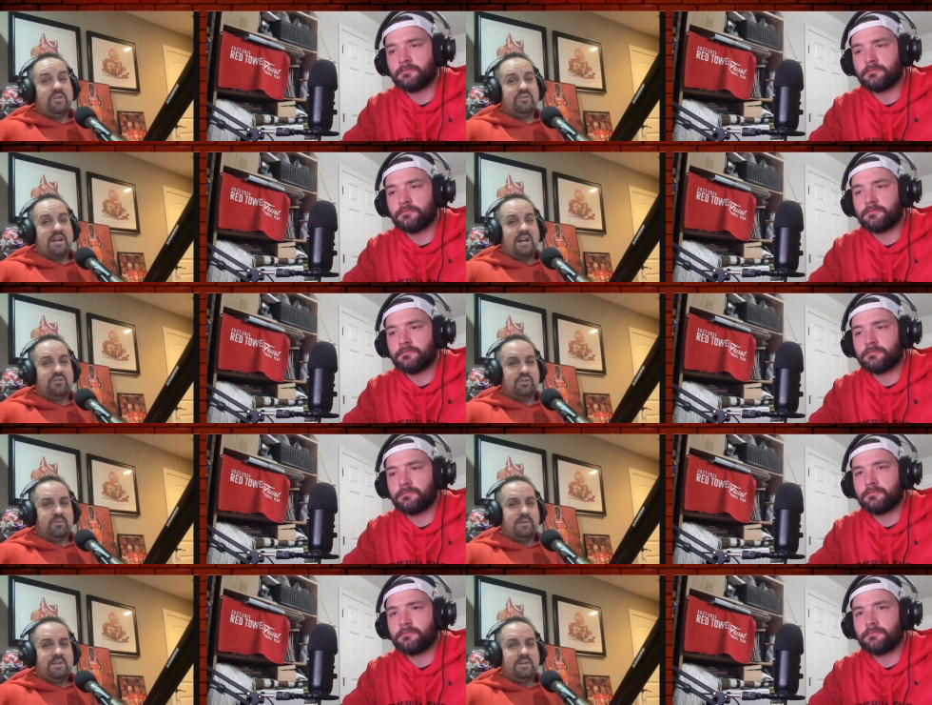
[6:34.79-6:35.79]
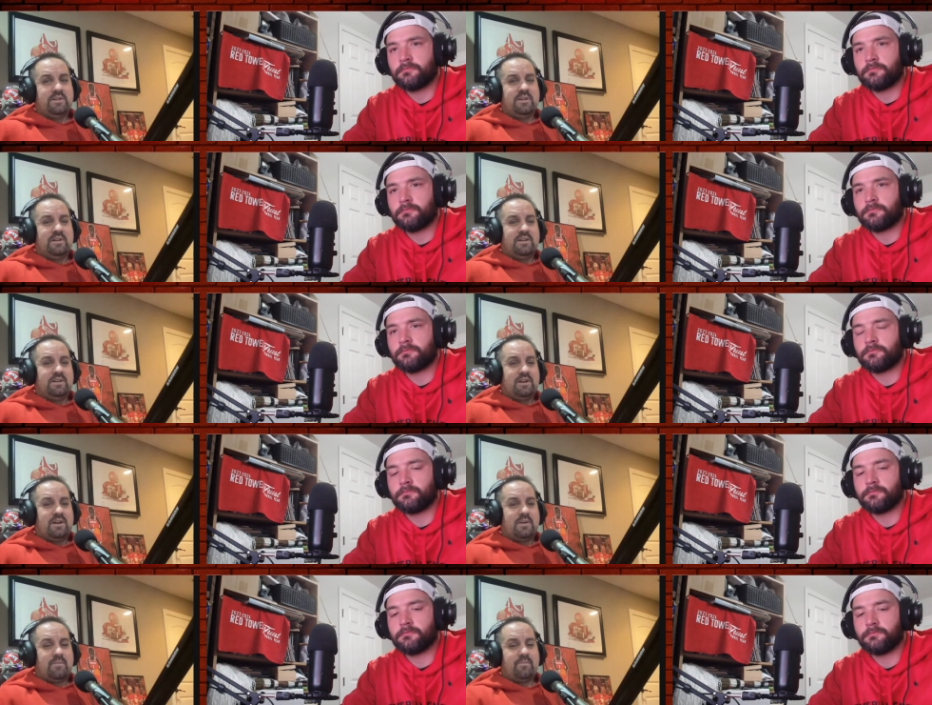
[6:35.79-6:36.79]
Speaker 1: these guys are going to be,
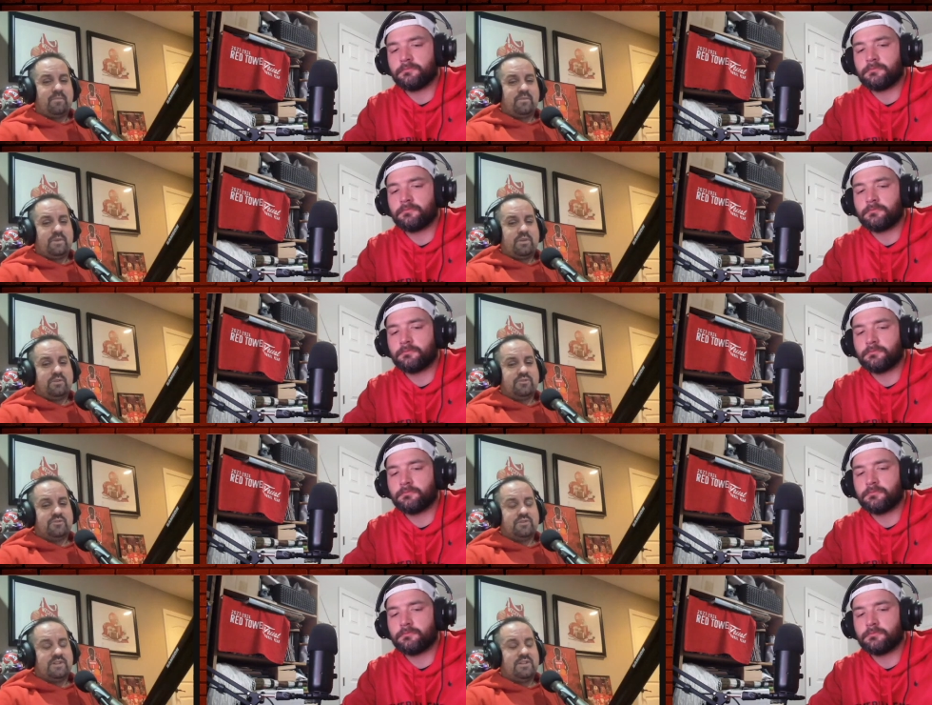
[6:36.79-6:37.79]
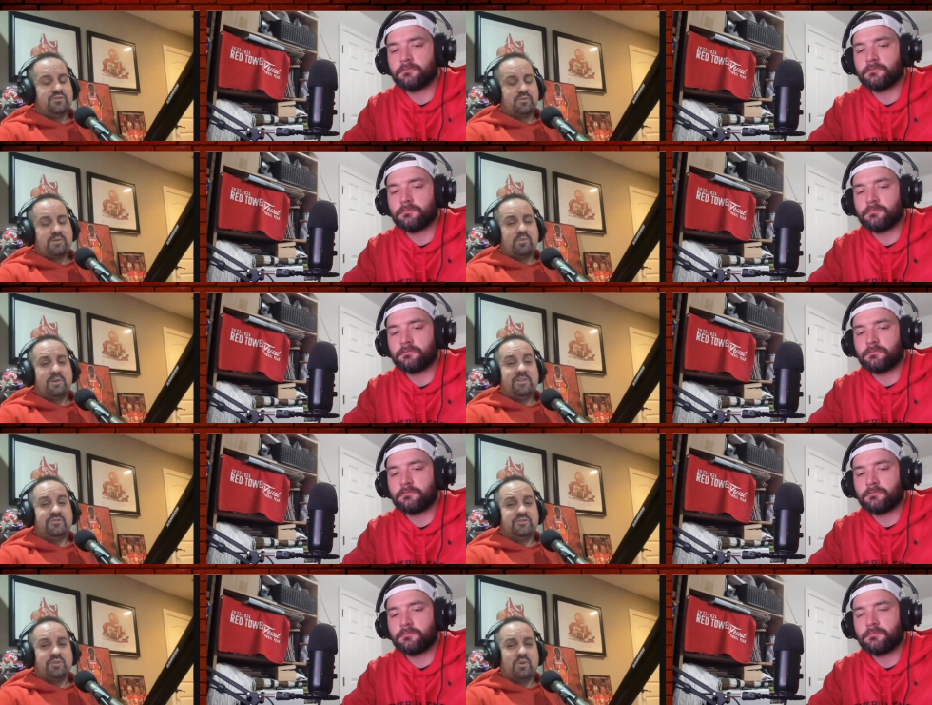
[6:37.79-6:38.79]
um, you know, just instrumental
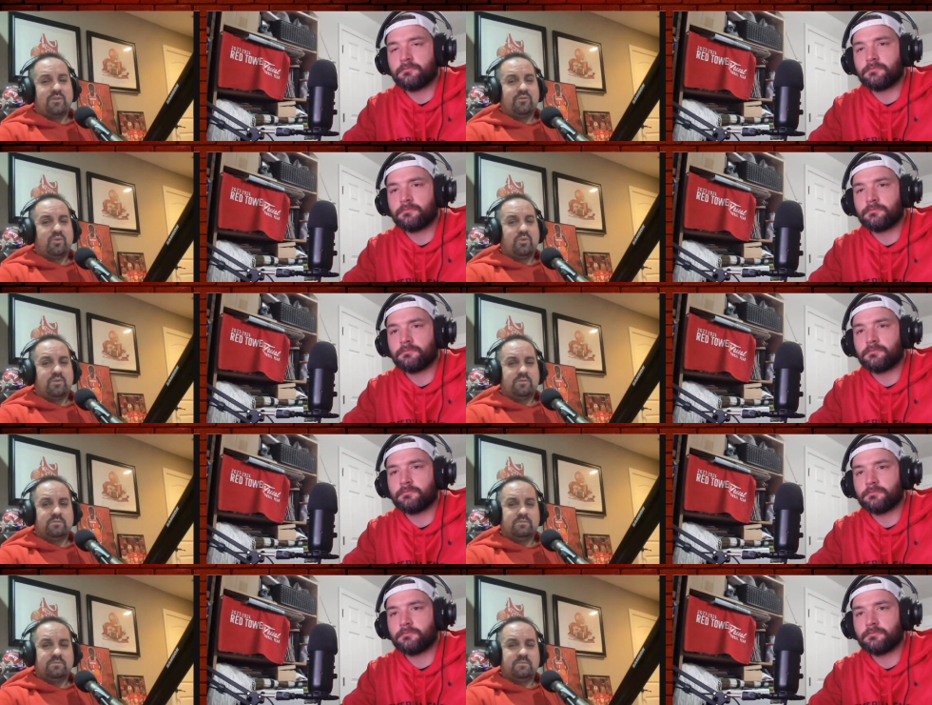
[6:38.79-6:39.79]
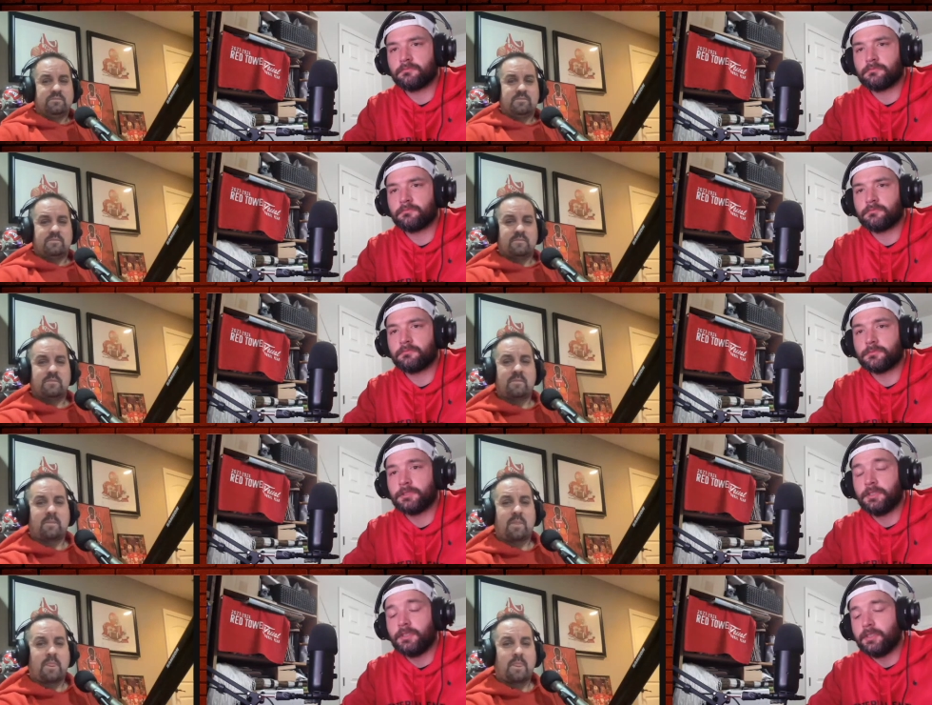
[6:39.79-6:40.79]
pieces going forward.
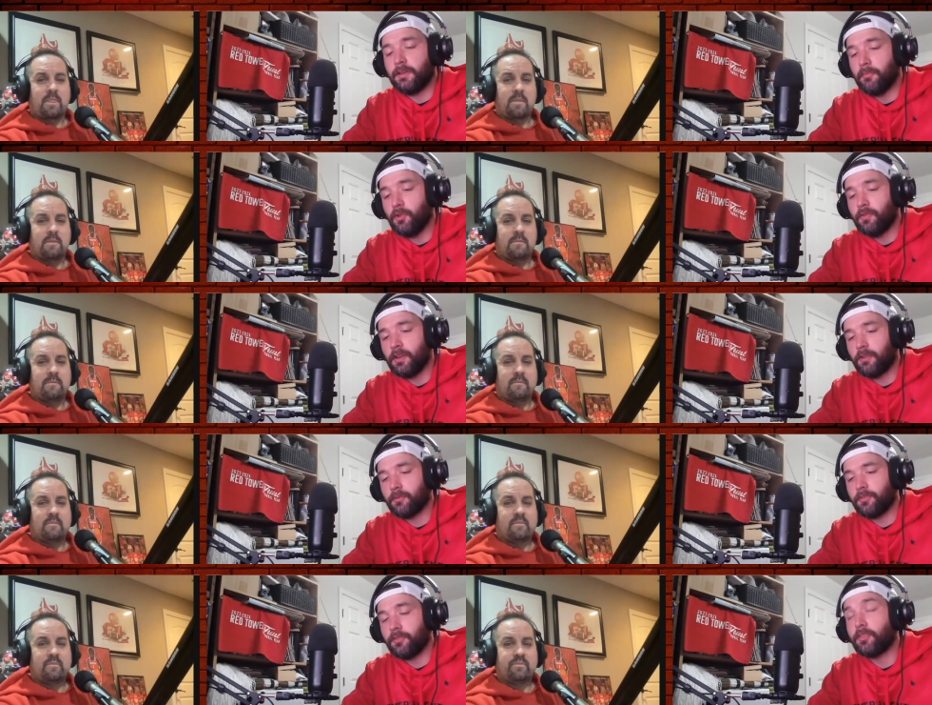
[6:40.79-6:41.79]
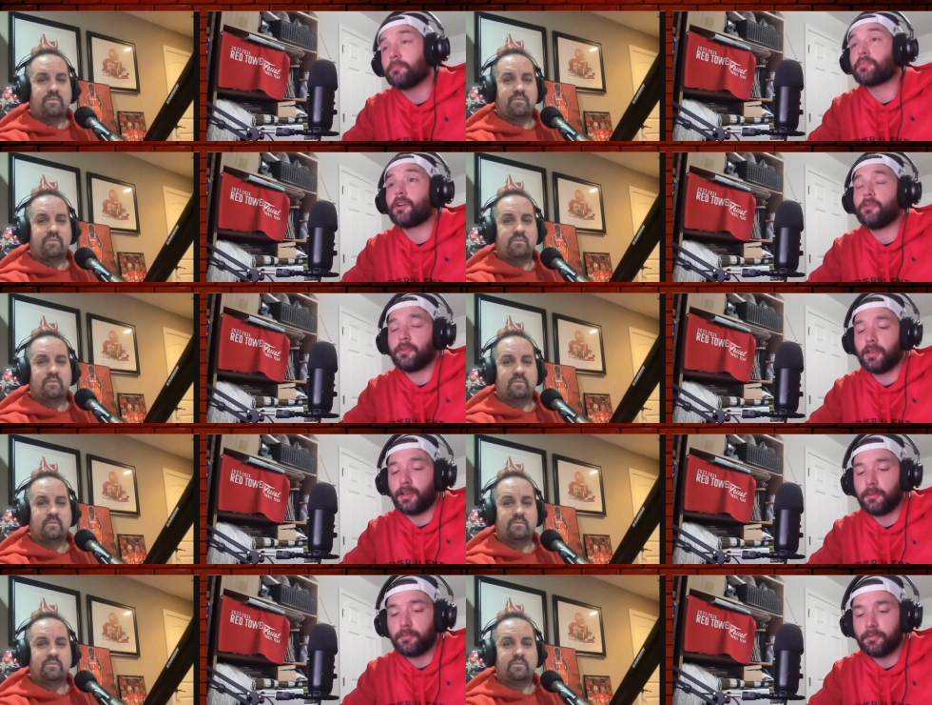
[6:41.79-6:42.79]
Speaker 2: And moving on to some pro
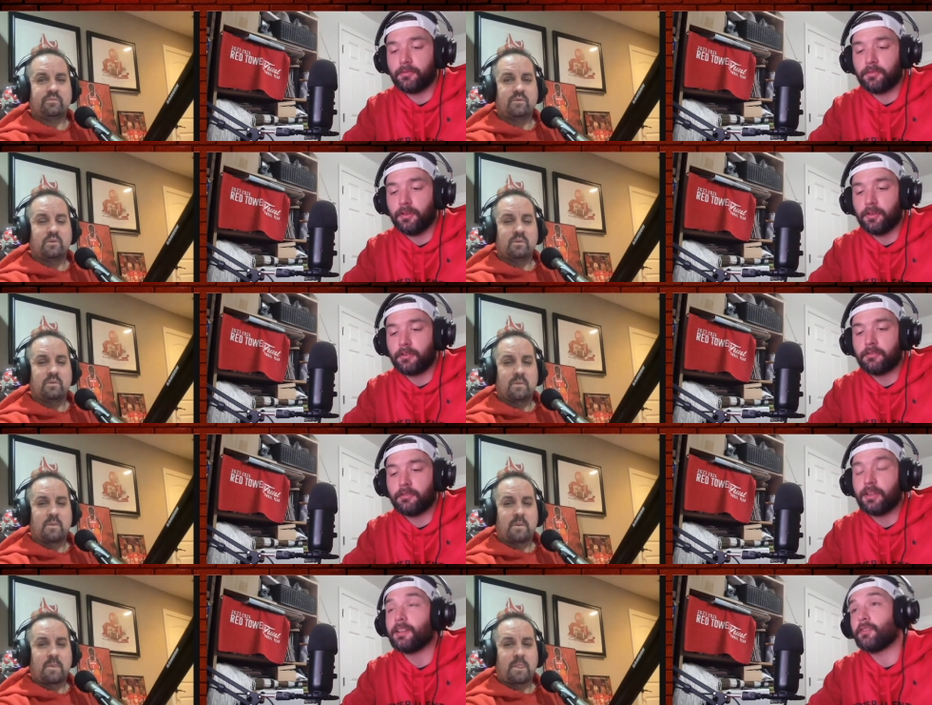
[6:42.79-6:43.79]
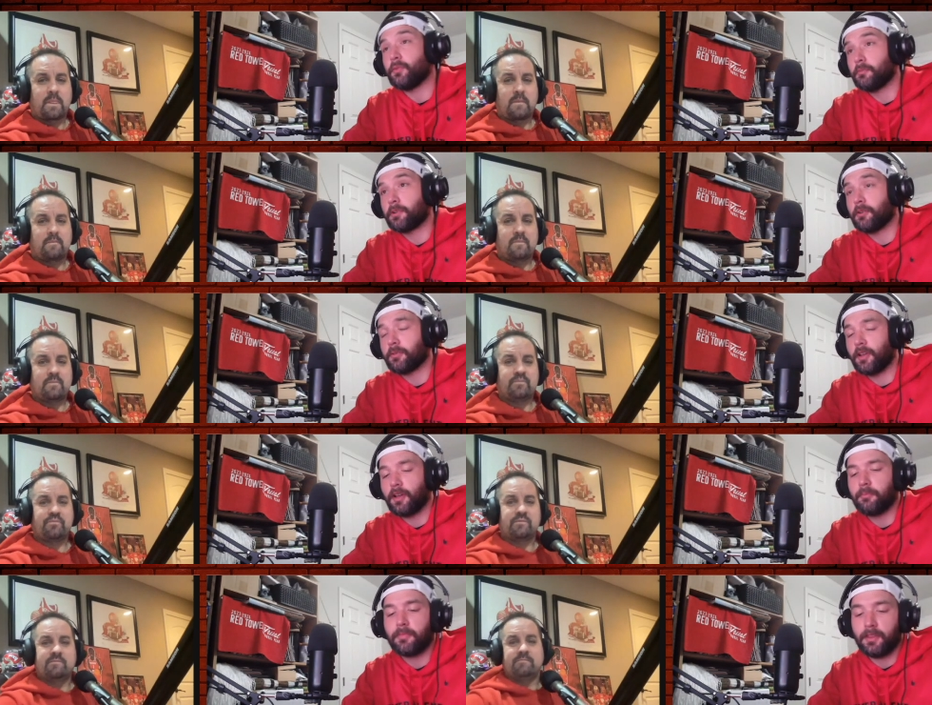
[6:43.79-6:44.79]
tops, or at least one pro
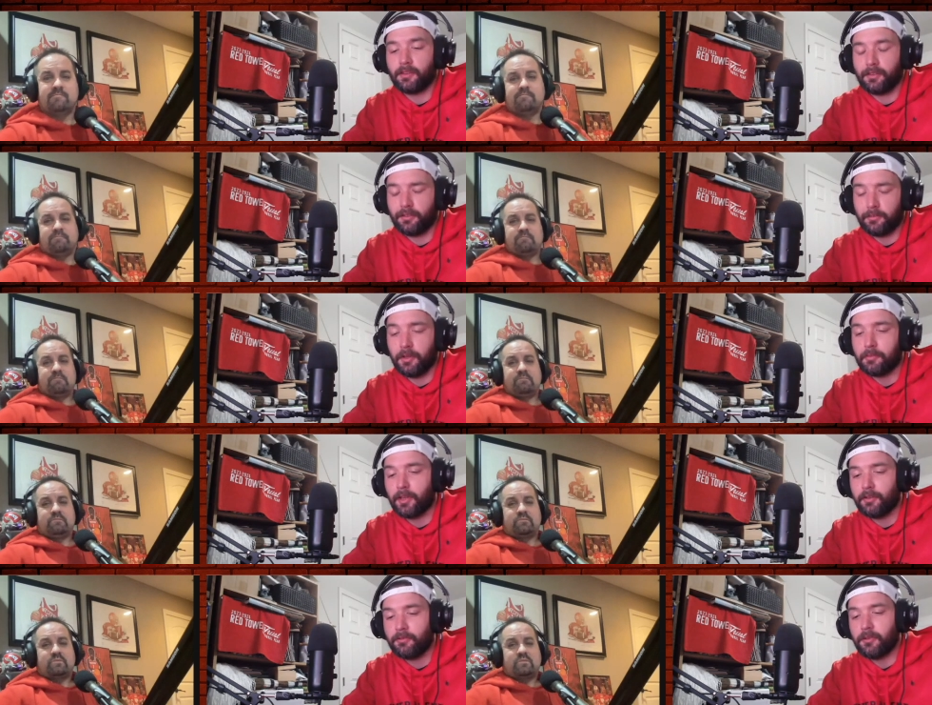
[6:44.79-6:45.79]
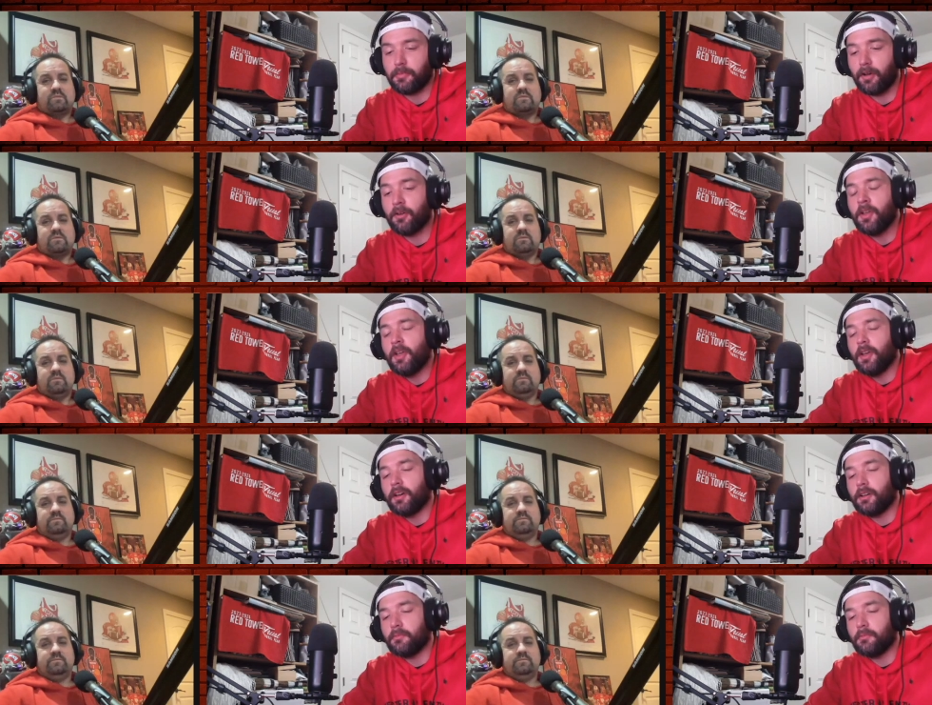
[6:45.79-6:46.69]
top, and then some WKU football. Uh,